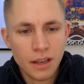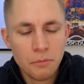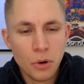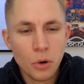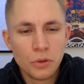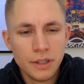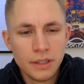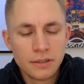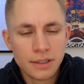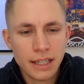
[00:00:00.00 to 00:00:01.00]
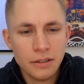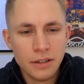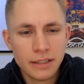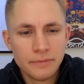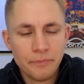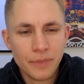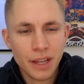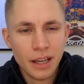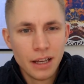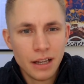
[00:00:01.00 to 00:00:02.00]
Both need to scale, right?
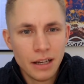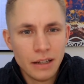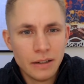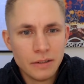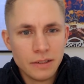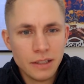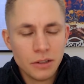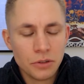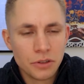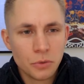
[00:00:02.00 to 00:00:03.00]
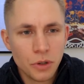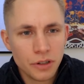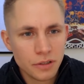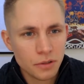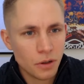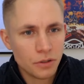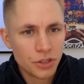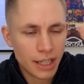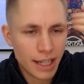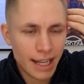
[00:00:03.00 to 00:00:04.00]
Uh, in order to work, so
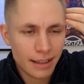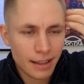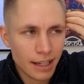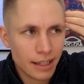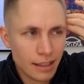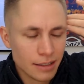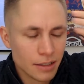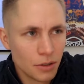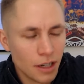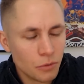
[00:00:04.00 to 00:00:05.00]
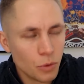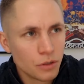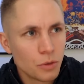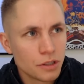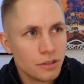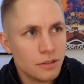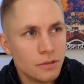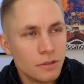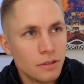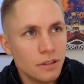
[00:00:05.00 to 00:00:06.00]
on-chain and Lightning. So uh, one question
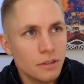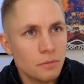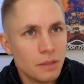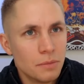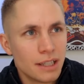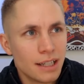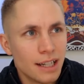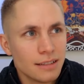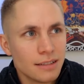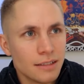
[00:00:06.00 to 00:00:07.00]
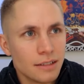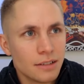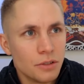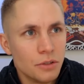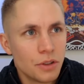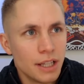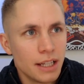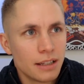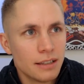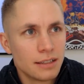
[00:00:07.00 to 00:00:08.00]
you you maybe can answer: Do you
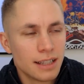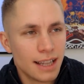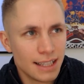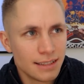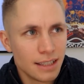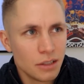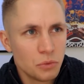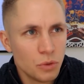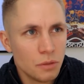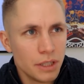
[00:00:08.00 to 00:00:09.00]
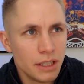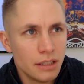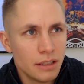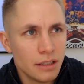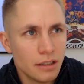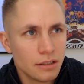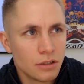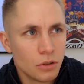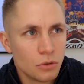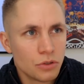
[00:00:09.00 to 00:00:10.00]
think slicing will be a
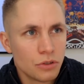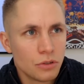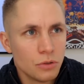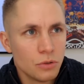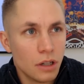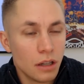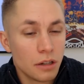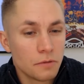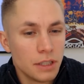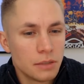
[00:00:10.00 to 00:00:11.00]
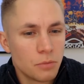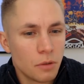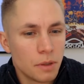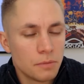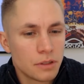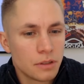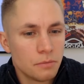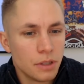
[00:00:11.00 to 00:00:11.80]
solution to a lot of these problems?